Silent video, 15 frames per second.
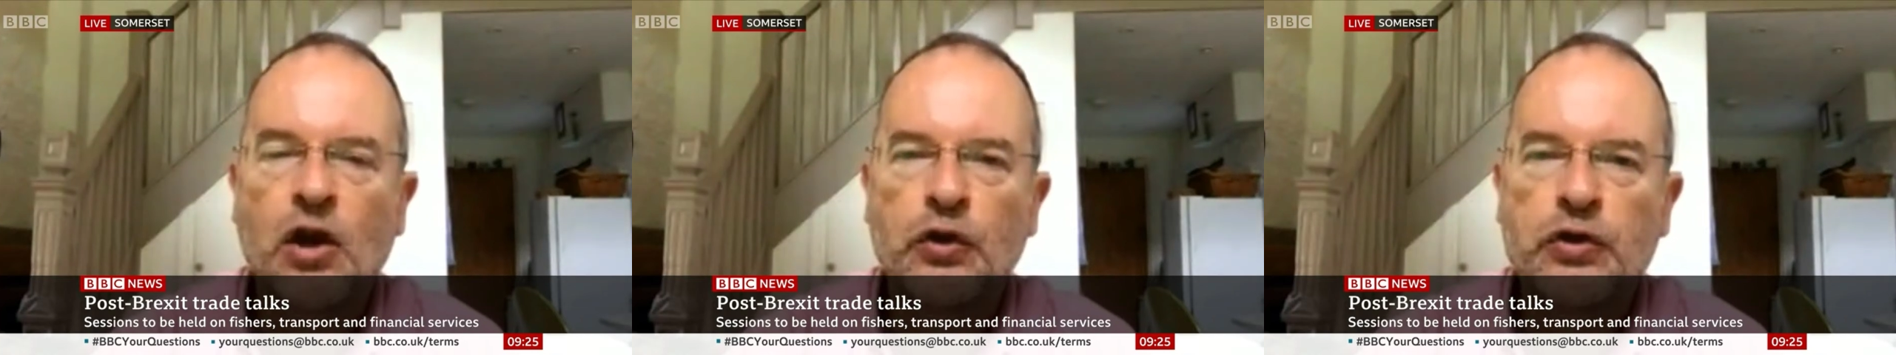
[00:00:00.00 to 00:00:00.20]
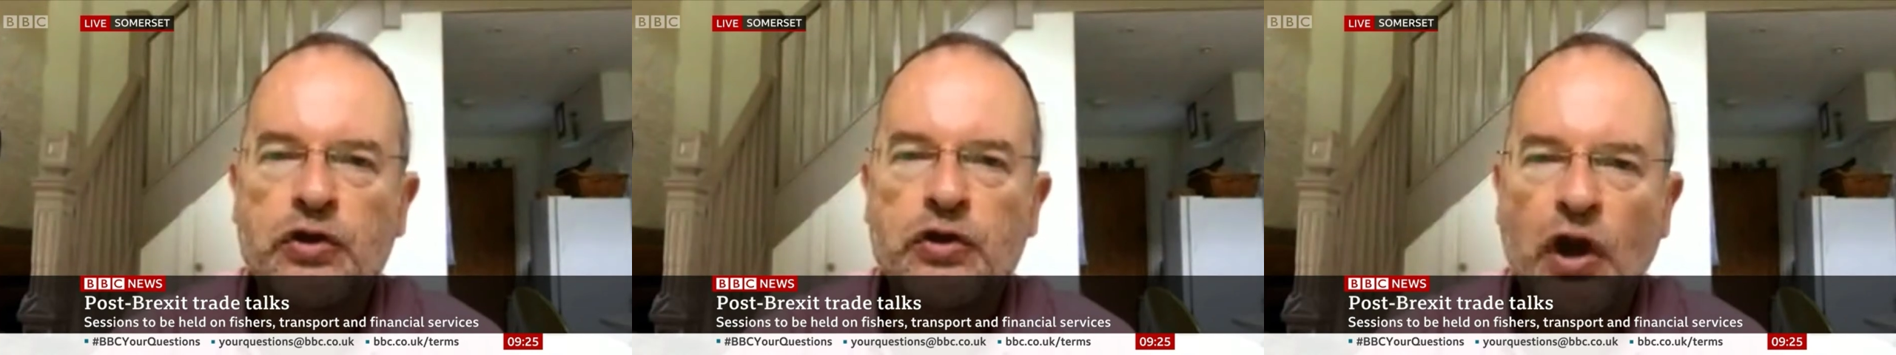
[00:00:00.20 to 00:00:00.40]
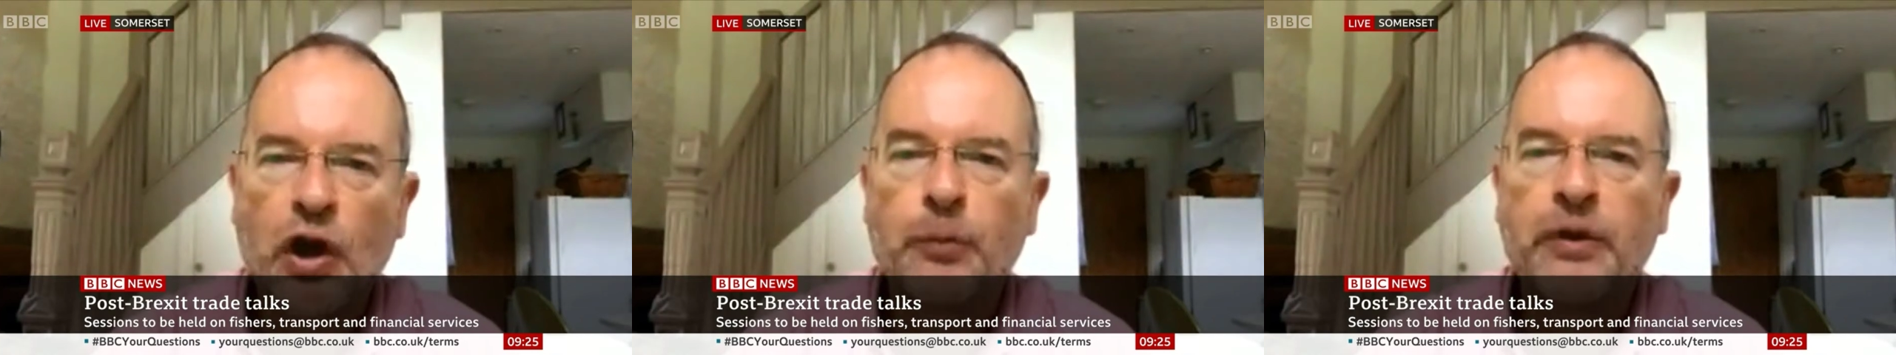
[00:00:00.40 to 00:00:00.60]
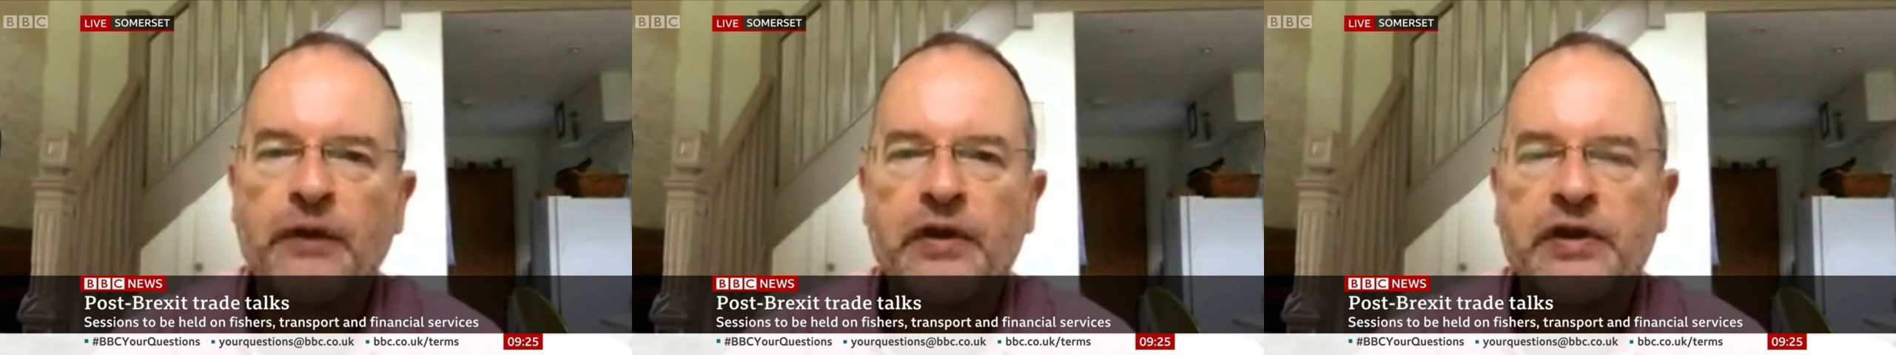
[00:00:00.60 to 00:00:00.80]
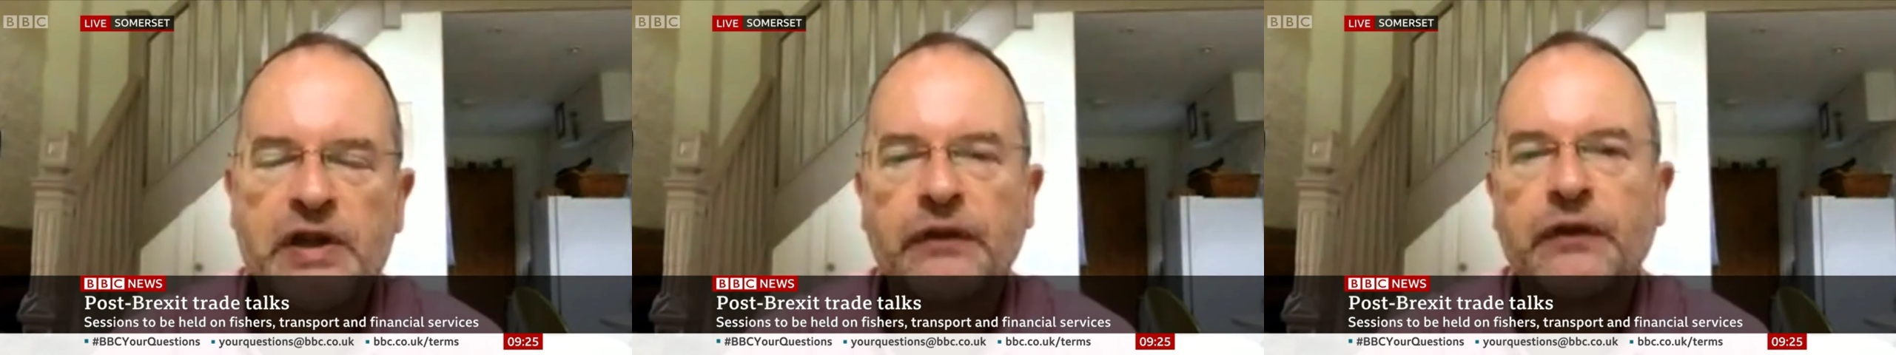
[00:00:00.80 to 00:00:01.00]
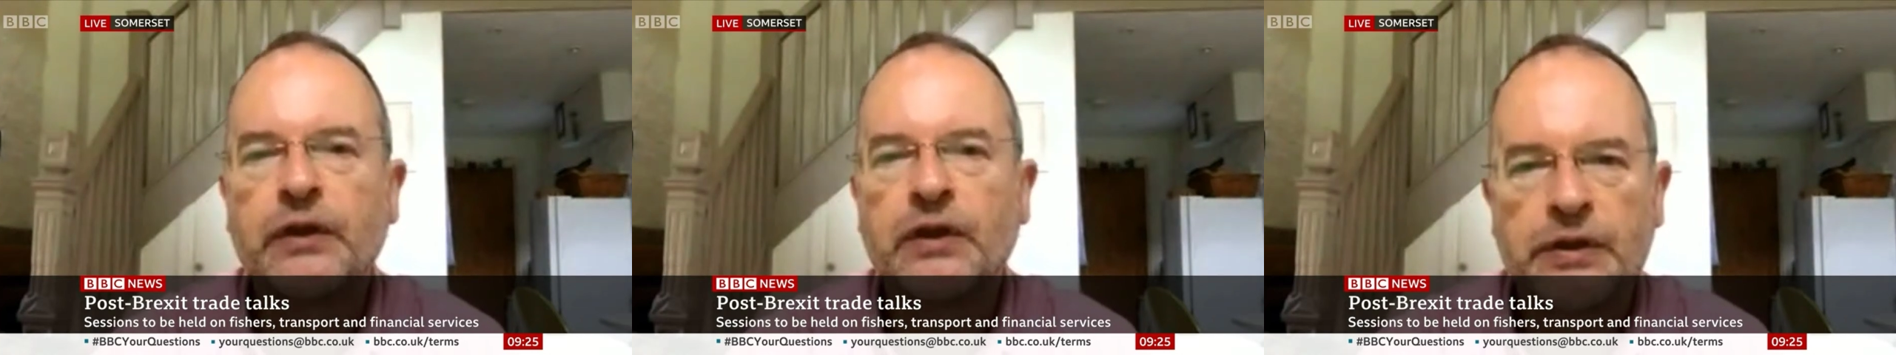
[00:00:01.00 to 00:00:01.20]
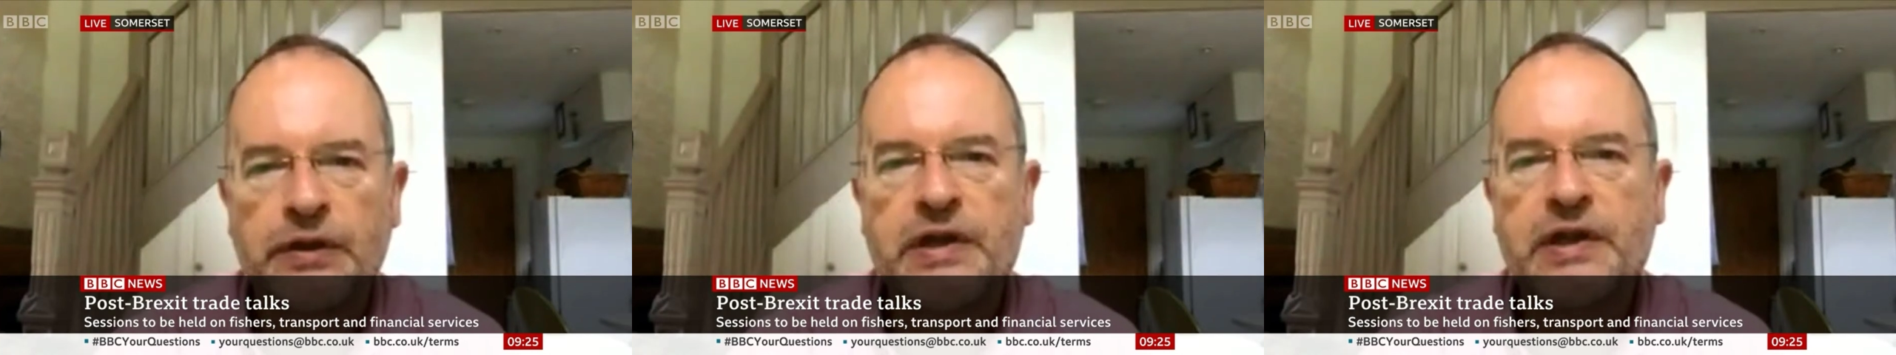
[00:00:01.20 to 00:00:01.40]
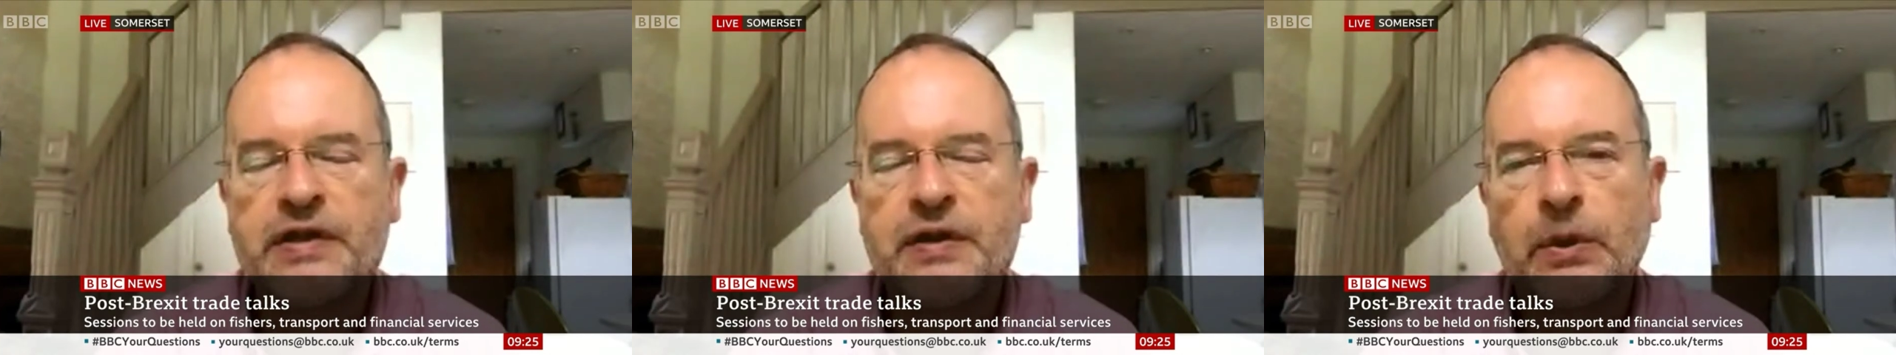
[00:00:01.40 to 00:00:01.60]
on top of the
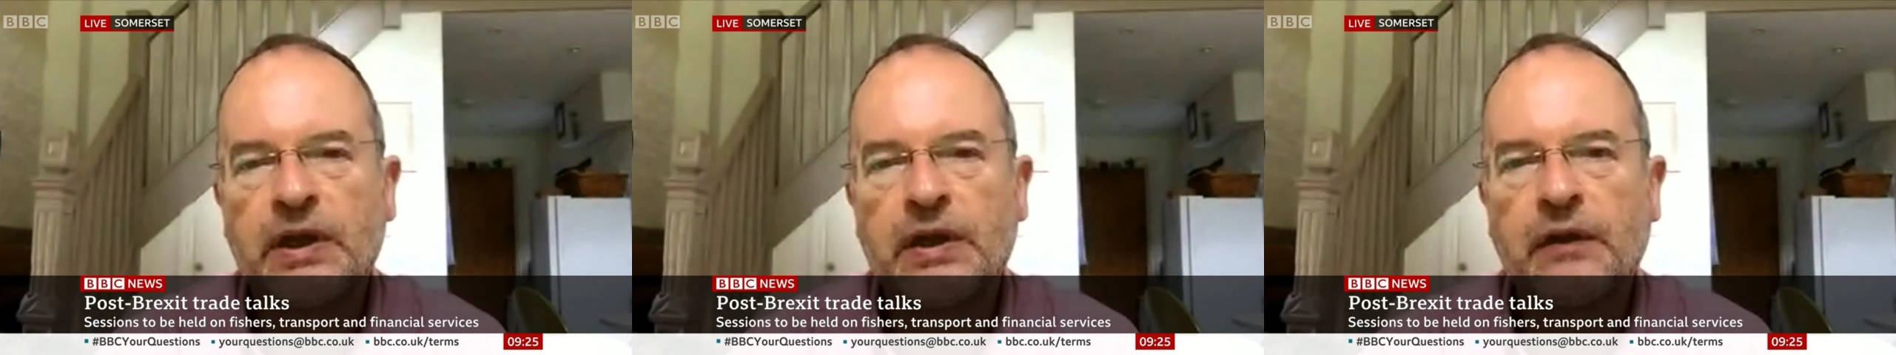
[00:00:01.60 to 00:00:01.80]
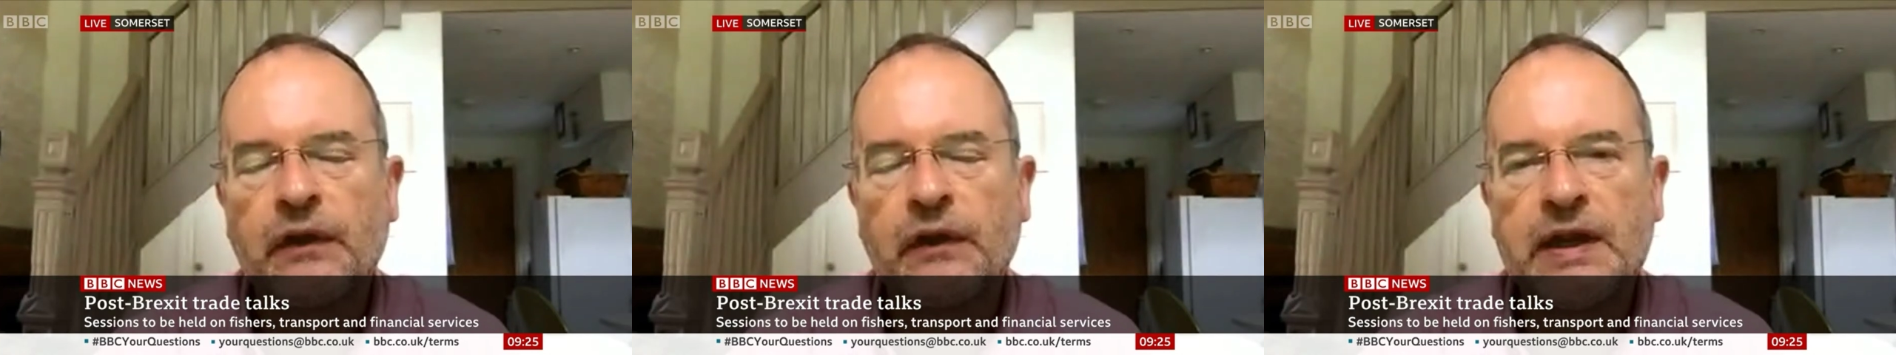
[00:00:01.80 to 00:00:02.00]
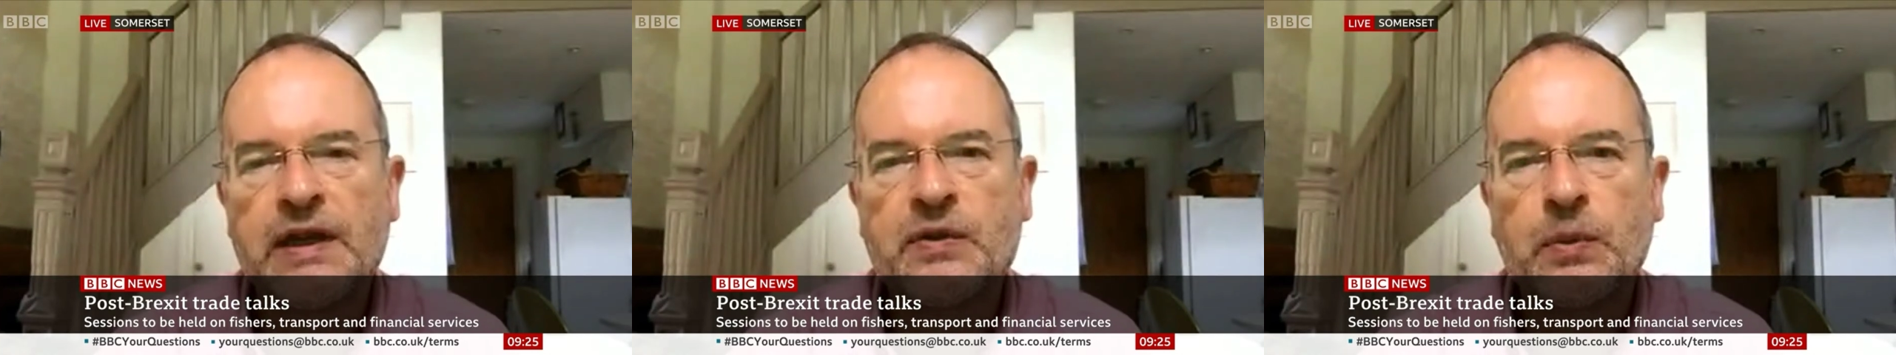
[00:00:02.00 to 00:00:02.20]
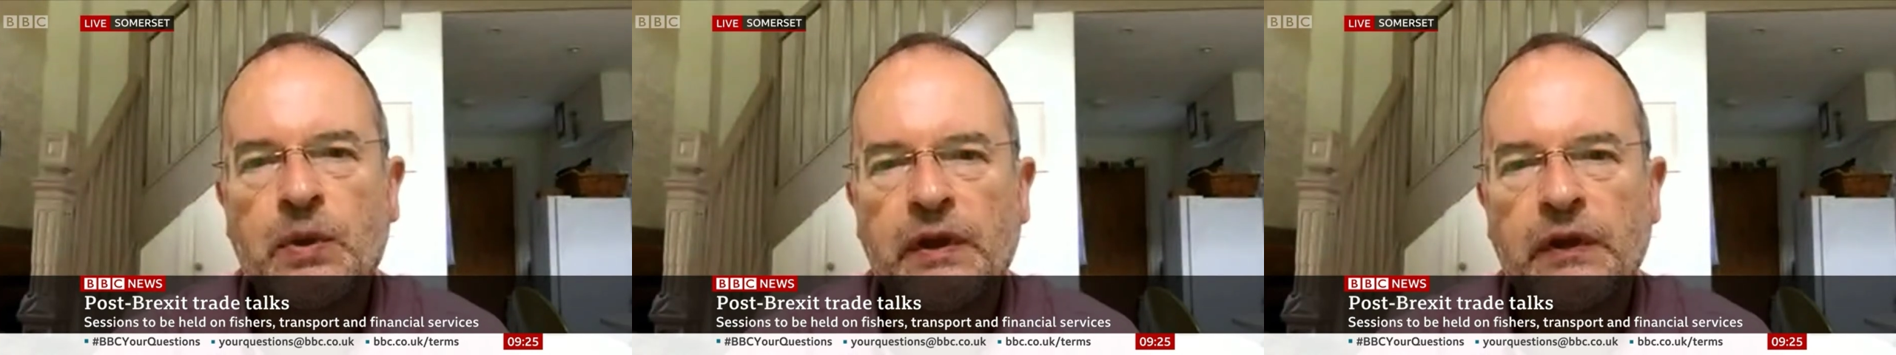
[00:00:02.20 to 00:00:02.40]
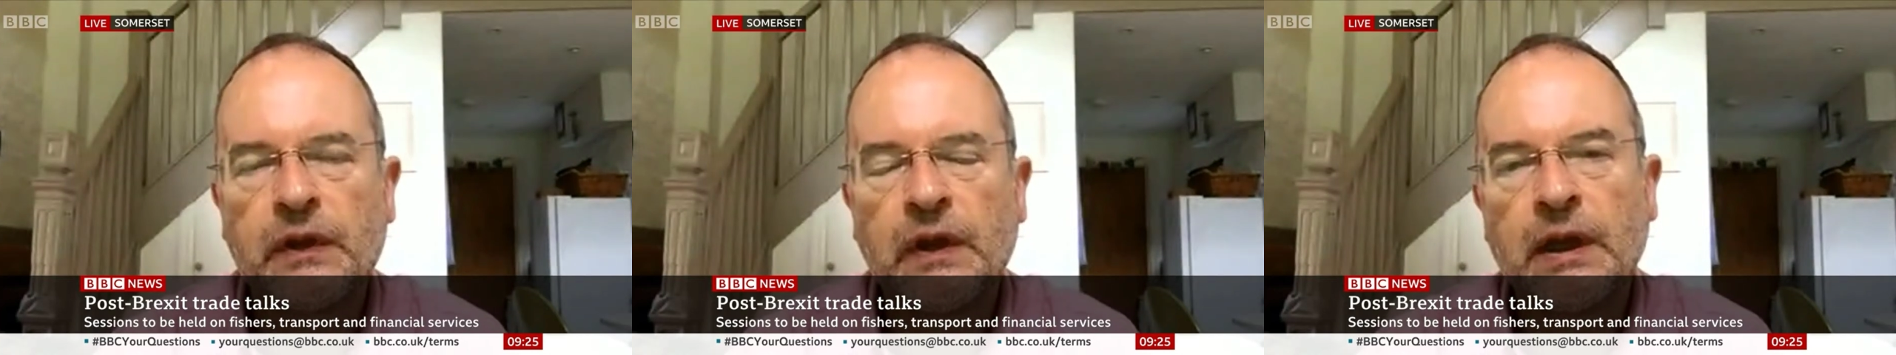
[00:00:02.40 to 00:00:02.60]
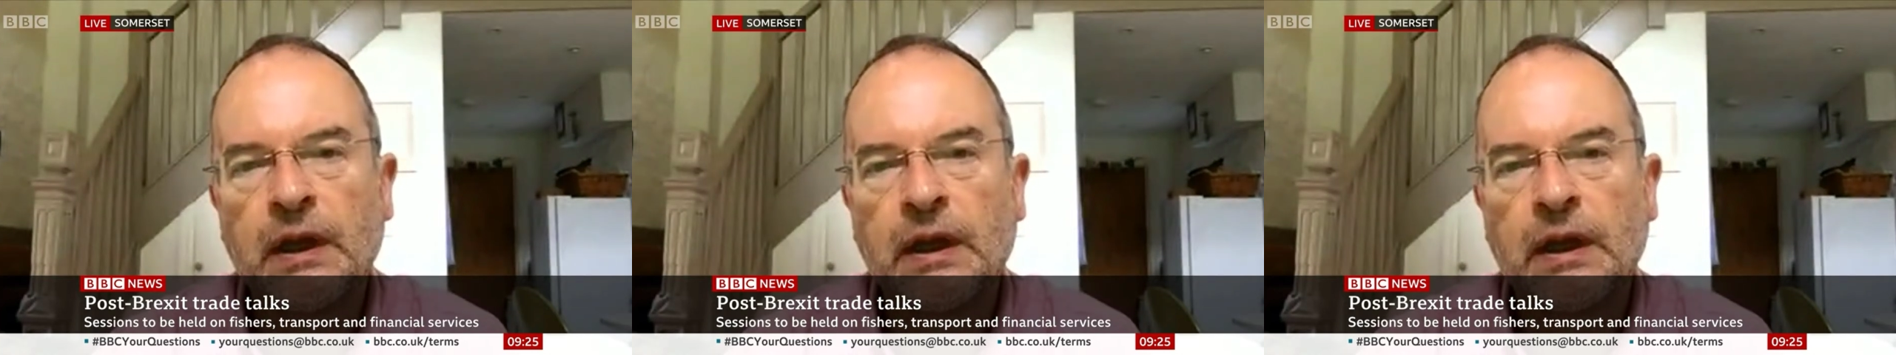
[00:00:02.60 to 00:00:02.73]
difficulties that we're going to face with